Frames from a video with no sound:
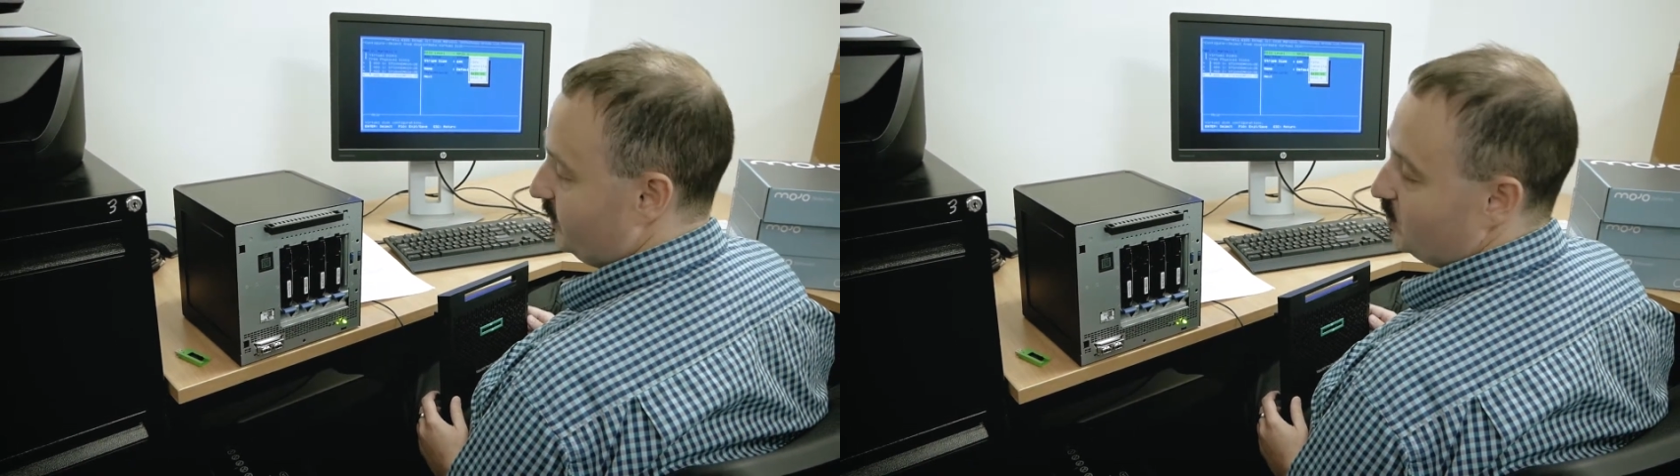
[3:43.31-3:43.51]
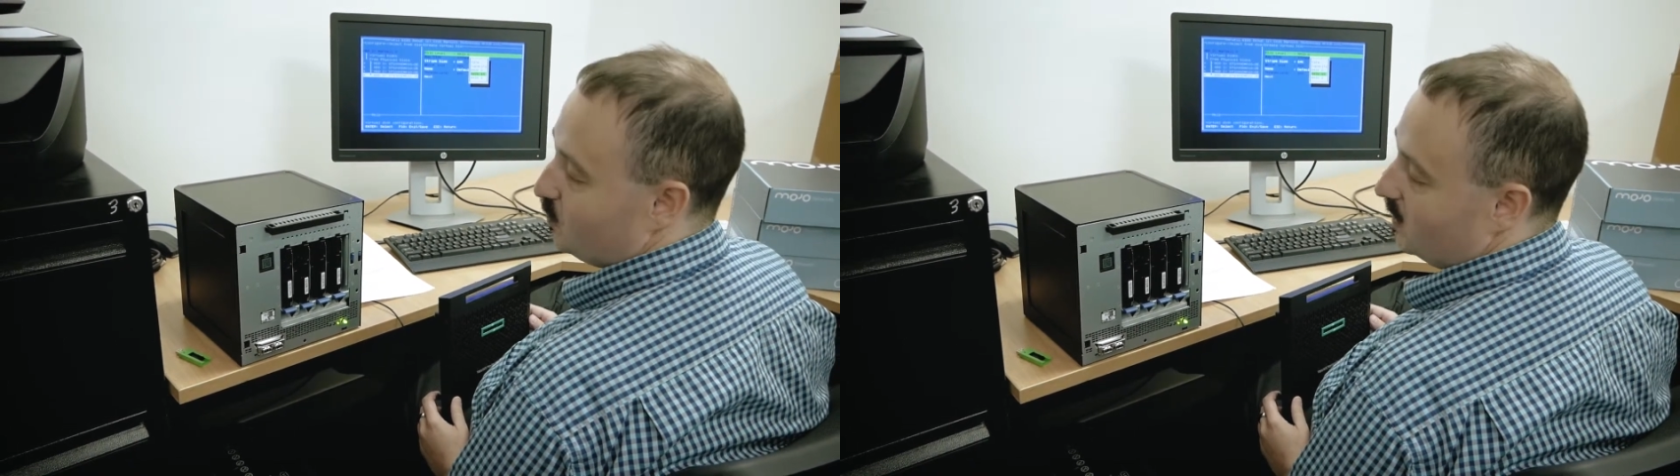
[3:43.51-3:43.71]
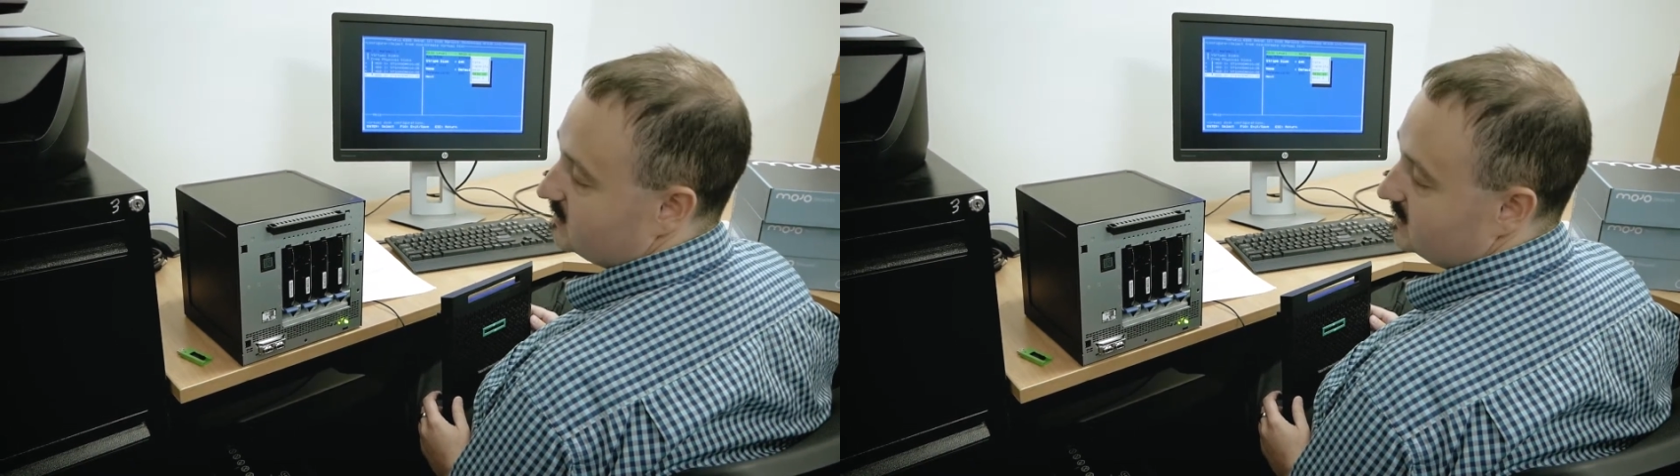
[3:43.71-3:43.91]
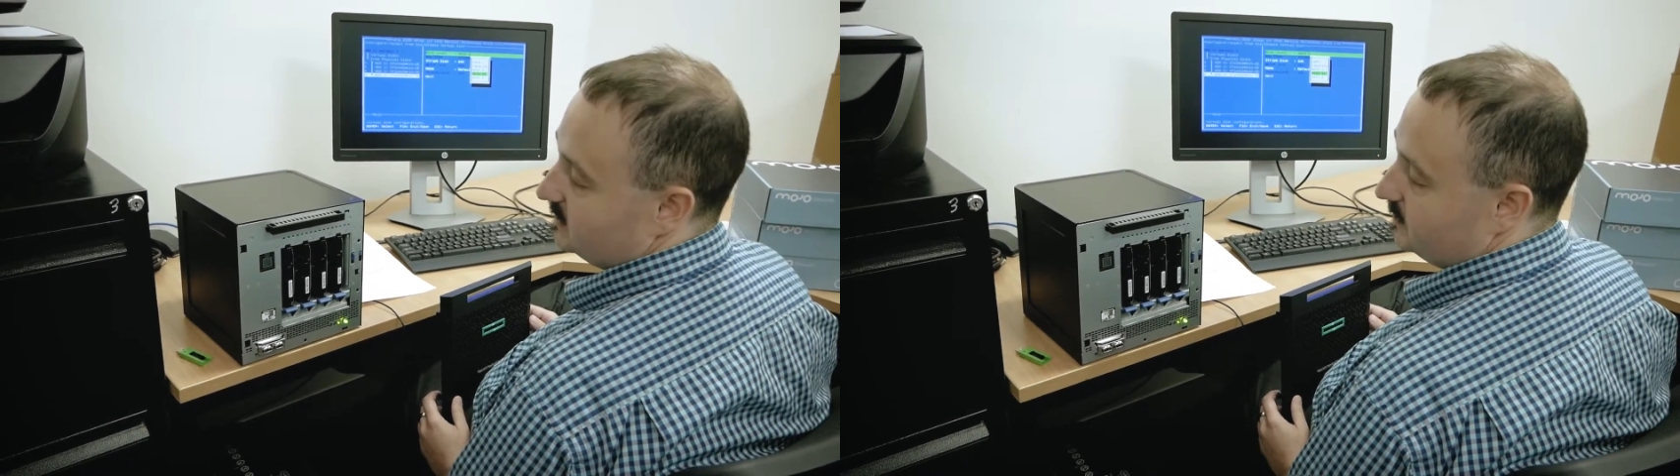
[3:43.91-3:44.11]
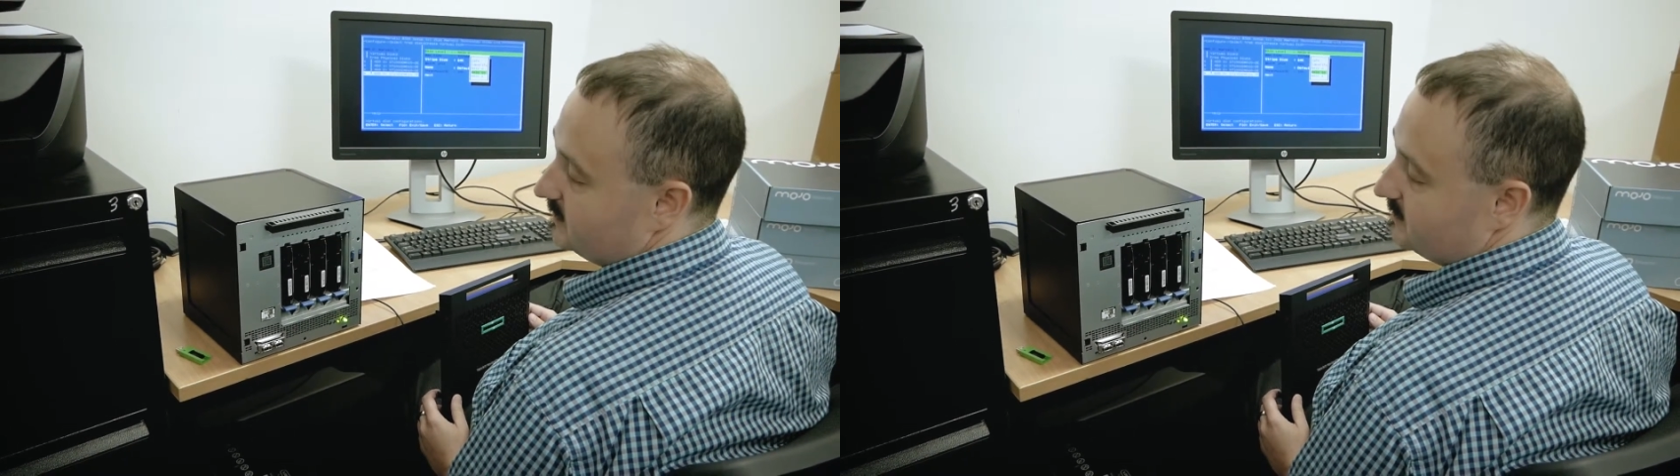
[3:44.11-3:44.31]

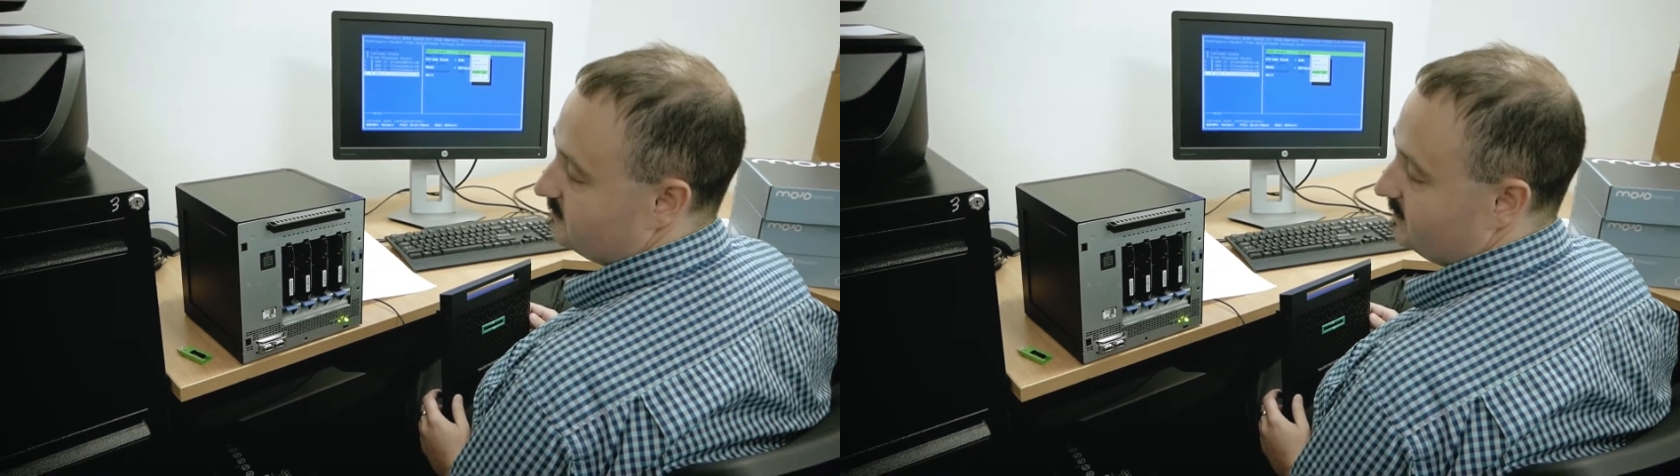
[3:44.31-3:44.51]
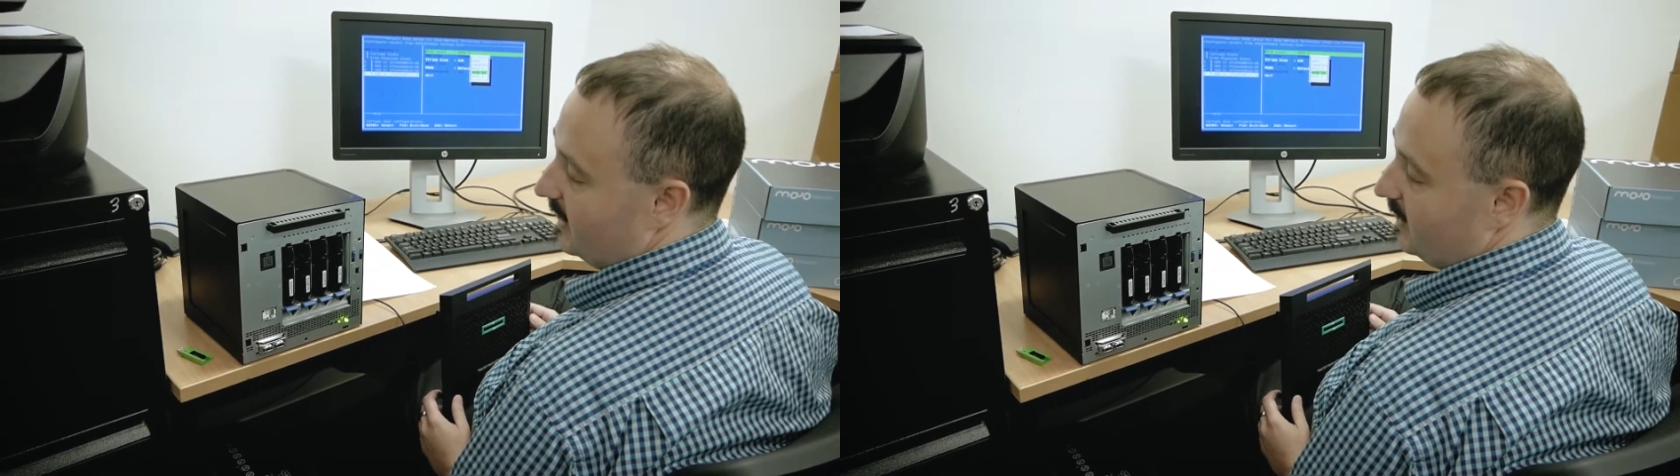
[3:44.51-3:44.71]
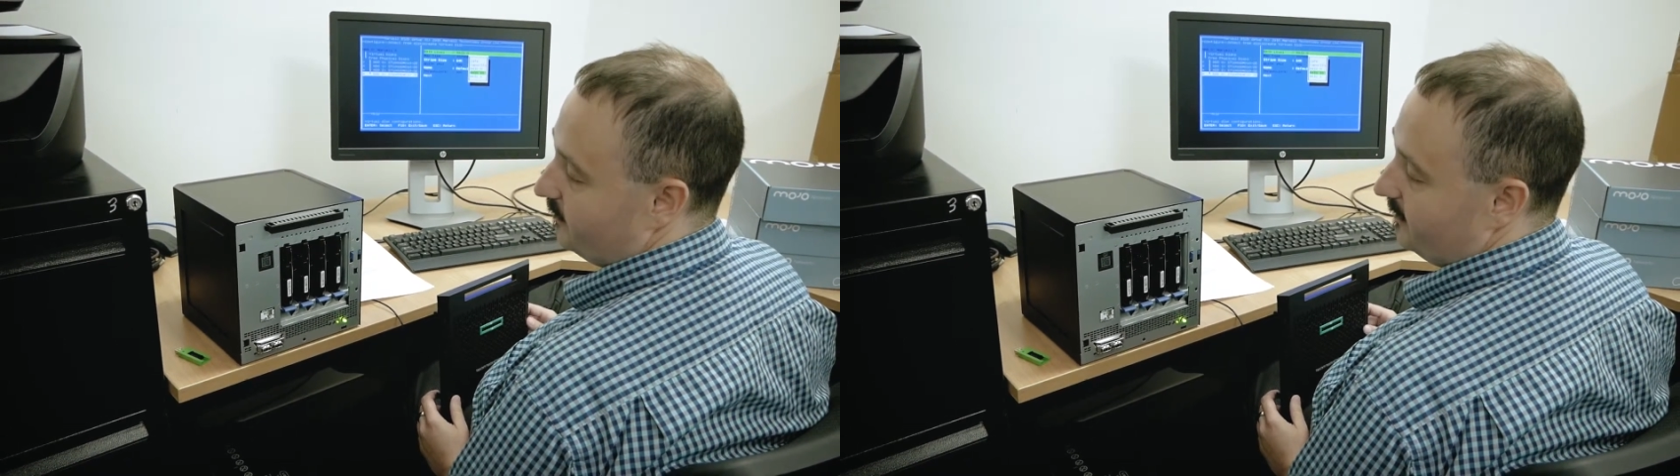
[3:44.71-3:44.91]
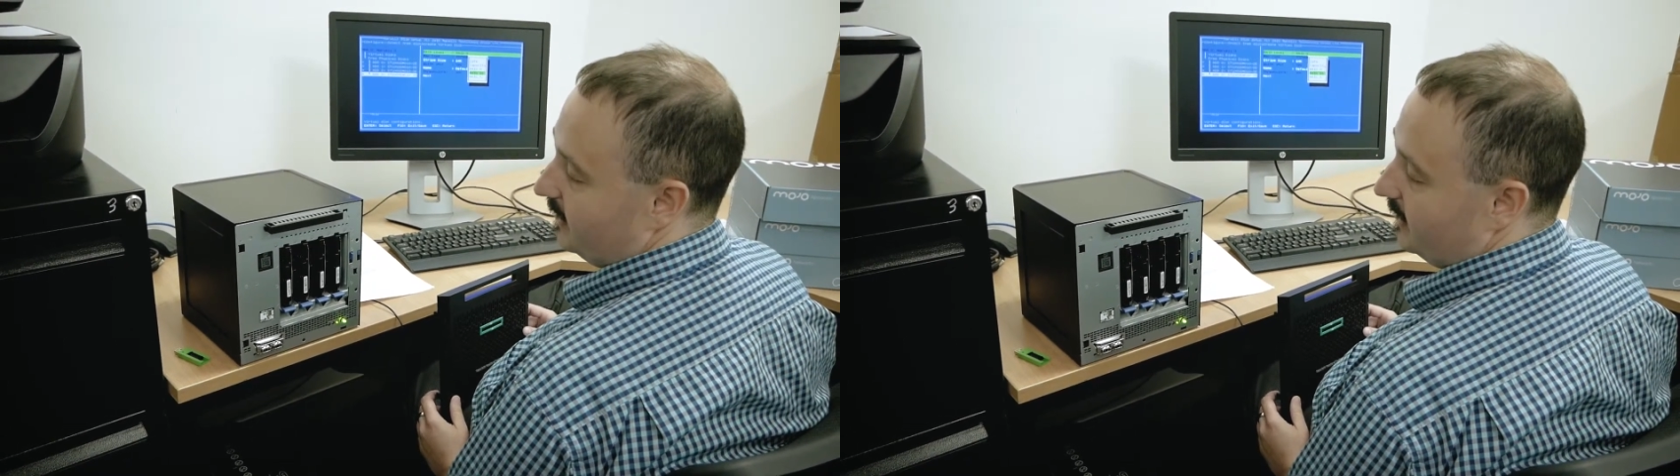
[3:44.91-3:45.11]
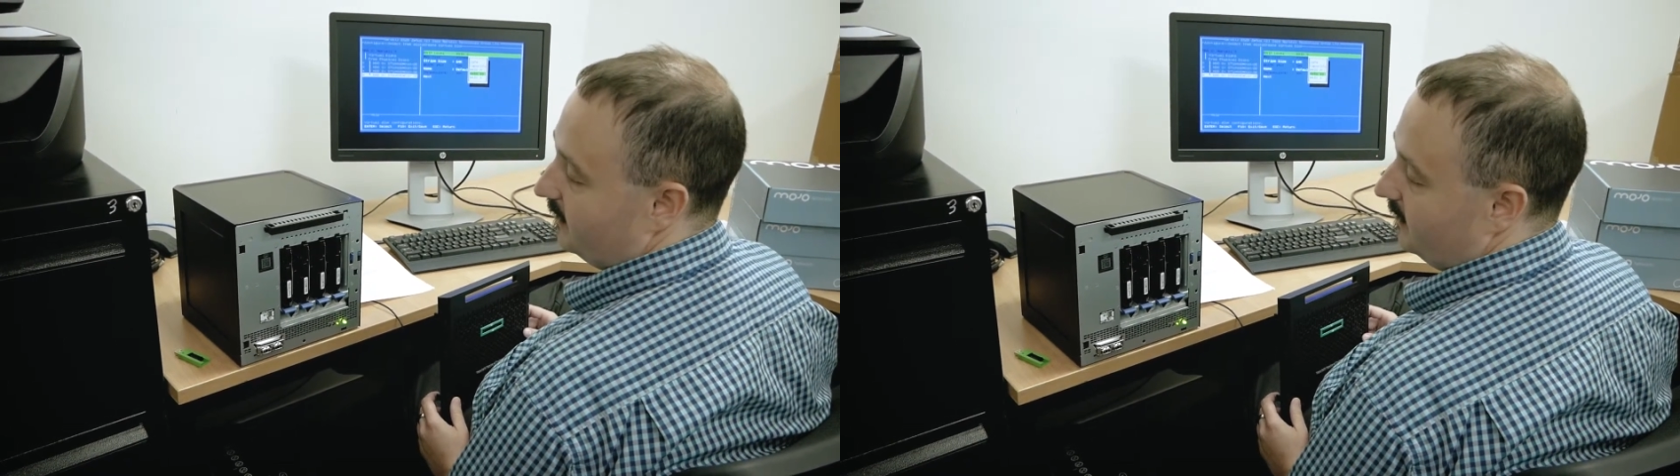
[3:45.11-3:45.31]

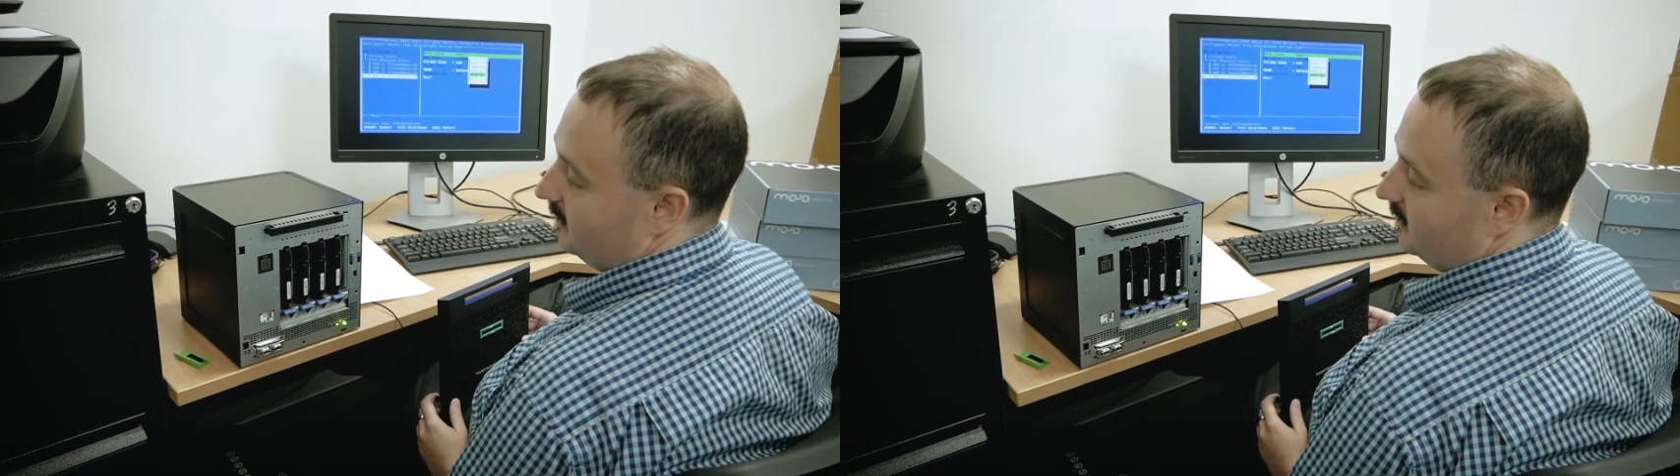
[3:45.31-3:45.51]
the